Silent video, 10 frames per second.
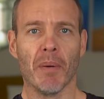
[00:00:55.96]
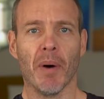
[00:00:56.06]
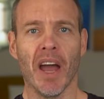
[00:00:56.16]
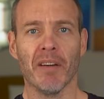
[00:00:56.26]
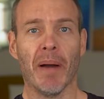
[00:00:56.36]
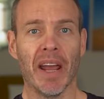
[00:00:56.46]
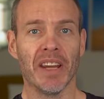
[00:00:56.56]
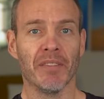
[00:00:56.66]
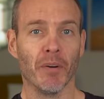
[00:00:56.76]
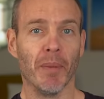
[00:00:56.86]
up, I have
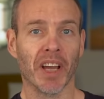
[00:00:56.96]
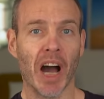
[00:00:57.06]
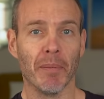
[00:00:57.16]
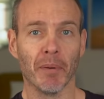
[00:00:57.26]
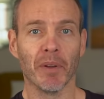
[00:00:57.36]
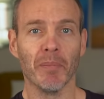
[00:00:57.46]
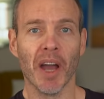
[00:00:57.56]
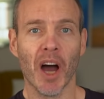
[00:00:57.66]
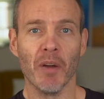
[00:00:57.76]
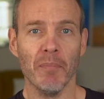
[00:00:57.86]
paid for my Garmin with my
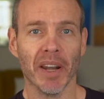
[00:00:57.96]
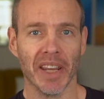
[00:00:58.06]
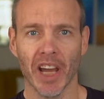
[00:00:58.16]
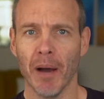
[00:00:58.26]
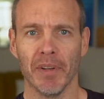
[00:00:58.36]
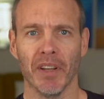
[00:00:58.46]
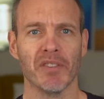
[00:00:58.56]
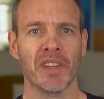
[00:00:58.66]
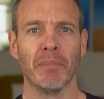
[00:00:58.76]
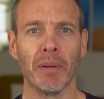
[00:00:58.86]
own money. Garmin don't
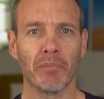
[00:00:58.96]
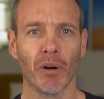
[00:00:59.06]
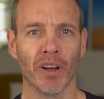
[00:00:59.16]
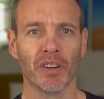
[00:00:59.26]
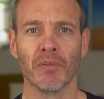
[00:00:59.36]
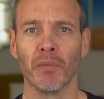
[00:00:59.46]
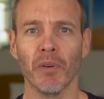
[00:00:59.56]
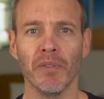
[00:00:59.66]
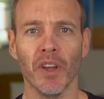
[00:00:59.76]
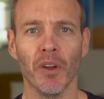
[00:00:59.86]
send me products for
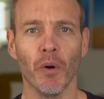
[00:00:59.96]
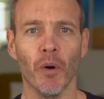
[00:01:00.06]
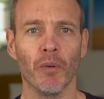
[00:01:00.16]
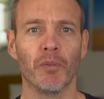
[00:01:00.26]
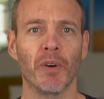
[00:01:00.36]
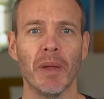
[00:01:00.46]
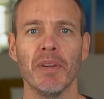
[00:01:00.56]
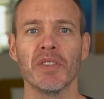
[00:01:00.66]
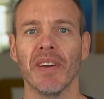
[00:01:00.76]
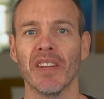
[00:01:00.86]
review or
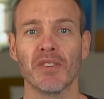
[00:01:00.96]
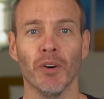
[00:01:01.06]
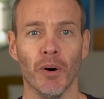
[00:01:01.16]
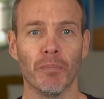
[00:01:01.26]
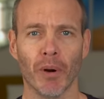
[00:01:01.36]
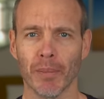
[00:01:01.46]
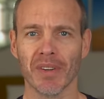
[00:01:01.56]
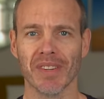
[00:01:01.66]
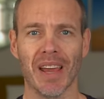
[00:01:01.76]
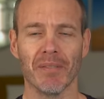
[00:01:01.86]
freebies of any sort, probably
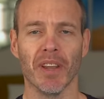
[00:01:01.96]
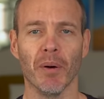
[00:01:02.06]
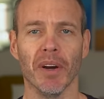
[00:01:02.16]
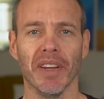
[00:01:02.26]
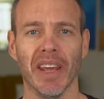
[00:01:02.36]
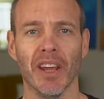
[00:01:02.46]
because they have no idea